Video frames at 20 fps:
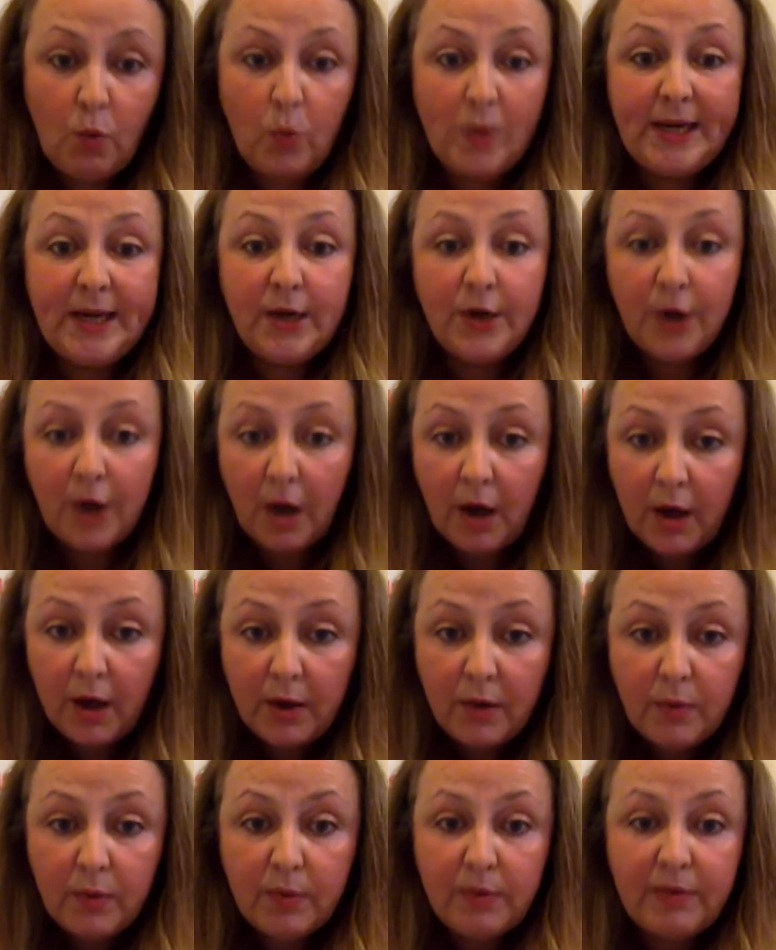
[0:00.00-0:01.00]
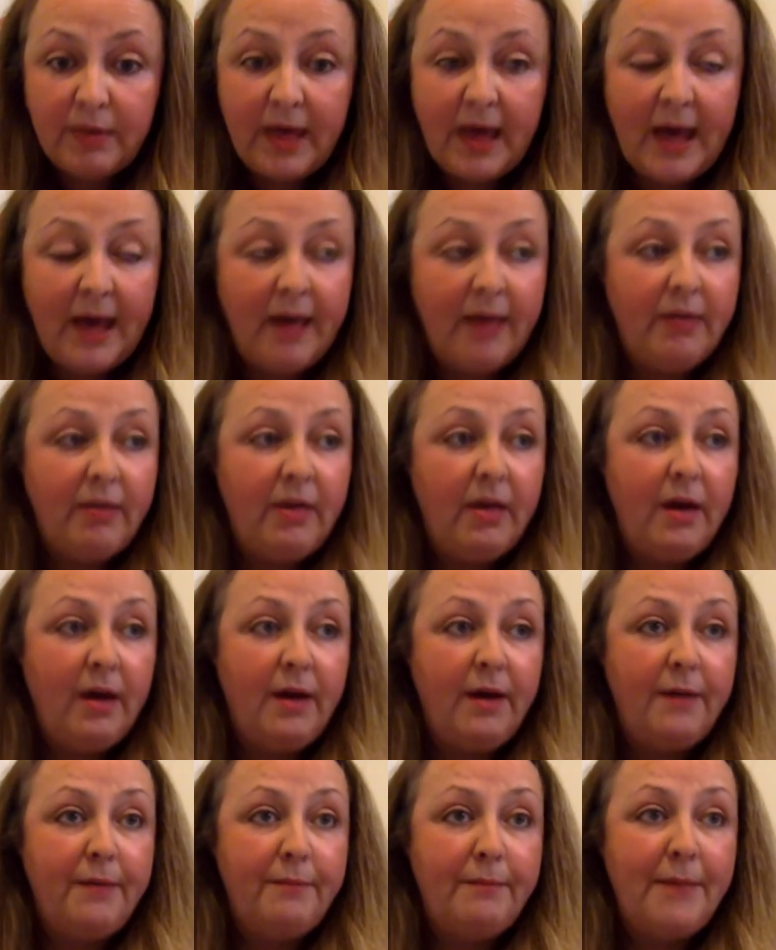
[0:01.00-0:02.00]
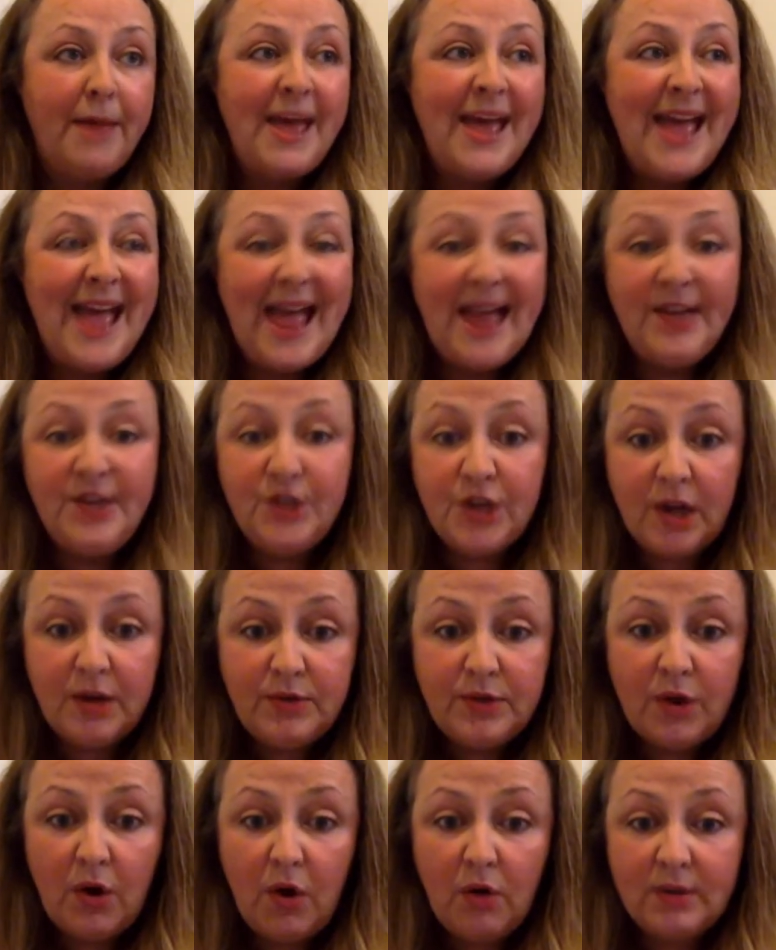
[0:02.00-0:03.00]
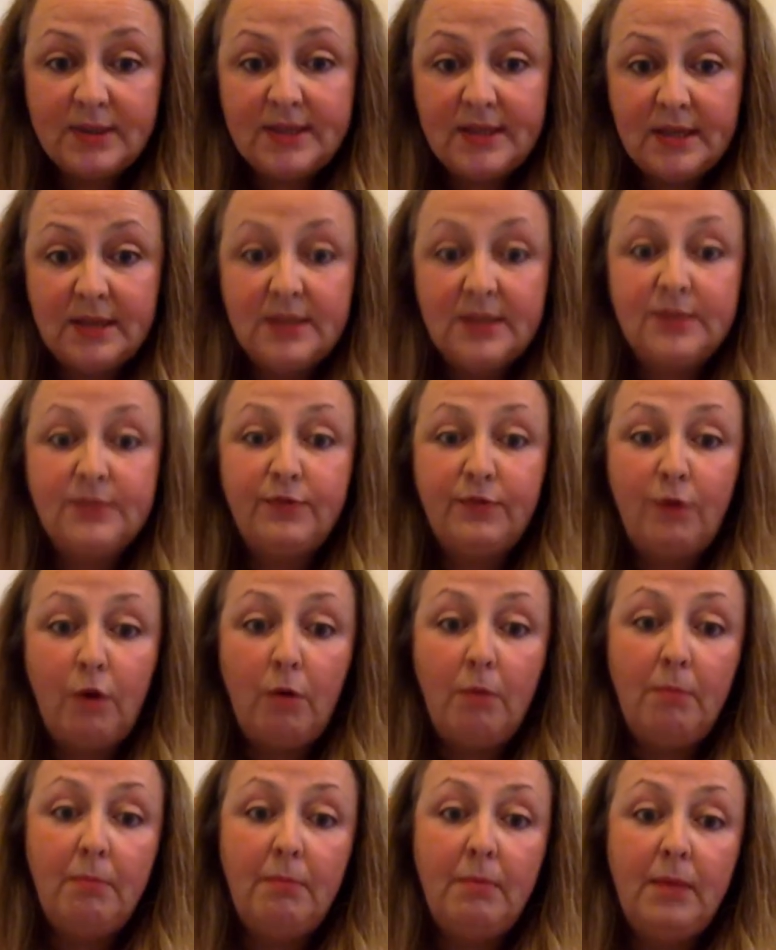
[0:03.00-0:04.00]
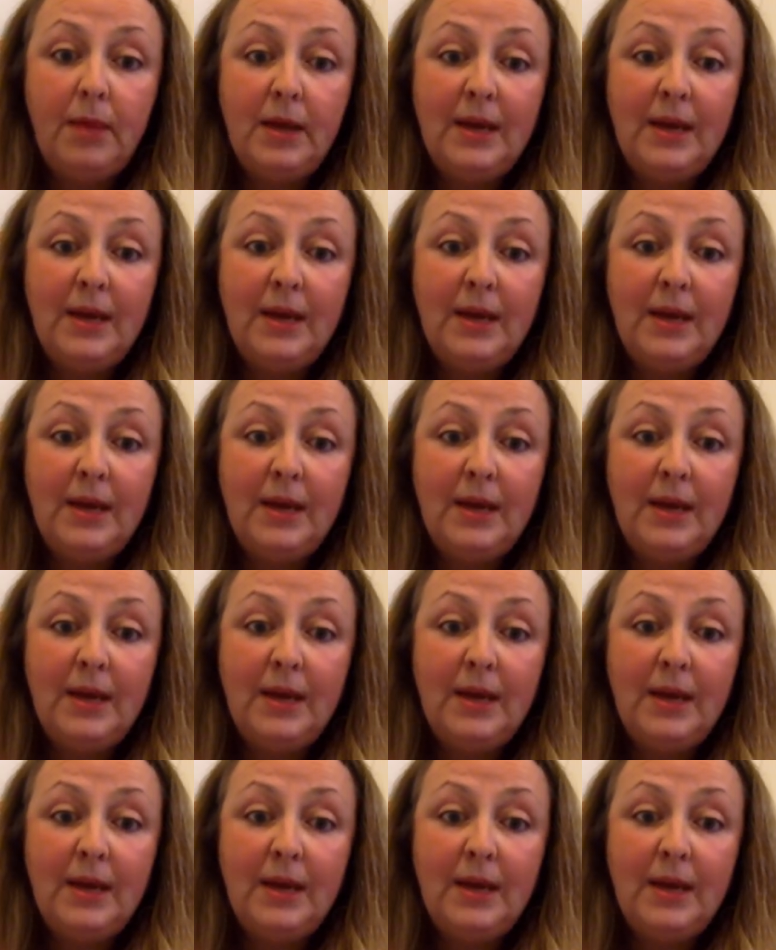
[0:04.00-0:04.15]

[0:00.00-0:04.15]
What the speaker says: We know that endotoxins from